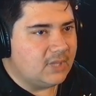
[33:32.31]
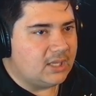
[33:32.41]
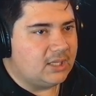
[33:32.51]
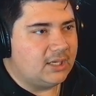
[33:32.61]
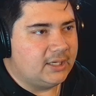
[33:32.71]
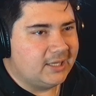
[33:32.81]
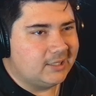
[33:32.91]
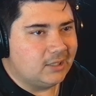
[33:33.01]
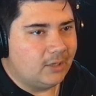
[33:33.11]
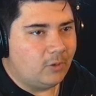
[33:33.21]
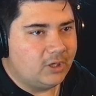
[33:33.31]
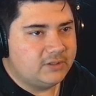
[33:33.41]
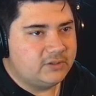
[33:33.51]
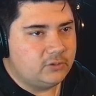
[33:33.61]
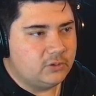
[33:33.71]
again, I
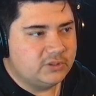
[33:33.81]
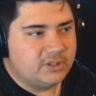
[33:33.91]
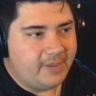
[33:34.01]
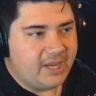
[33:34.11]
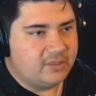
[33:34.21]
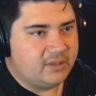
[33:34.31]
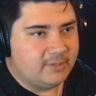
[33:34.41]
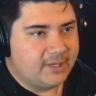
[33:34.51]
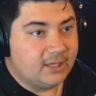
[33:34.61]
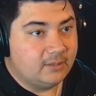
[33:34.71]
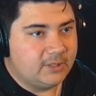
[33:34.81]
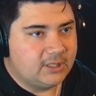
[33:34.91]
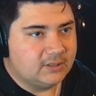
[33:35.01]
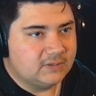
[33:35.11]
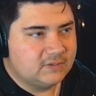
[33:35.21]
wanted to use the main theme again
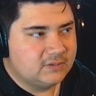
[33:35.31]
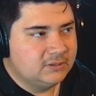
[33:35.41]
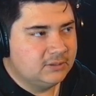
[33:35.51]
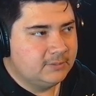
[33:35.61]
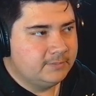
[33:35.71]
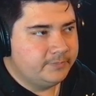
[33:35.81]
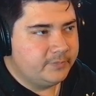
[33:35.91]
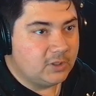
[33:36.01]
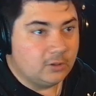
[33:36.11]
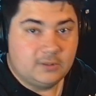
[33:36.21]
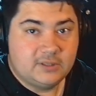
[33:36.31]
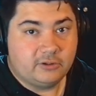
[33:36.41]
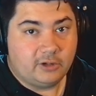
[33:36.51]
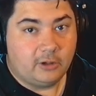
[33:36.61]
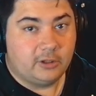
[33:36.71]
because, you know, these
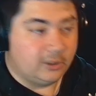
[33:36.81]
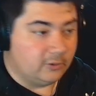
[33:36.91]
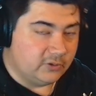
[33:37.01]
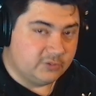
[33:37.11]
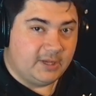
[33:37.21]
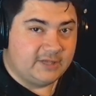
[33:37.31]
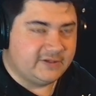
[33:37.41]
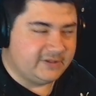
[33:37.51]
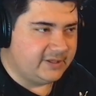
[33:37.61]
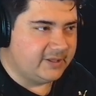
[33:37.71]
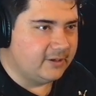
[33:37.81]
are our heroes basically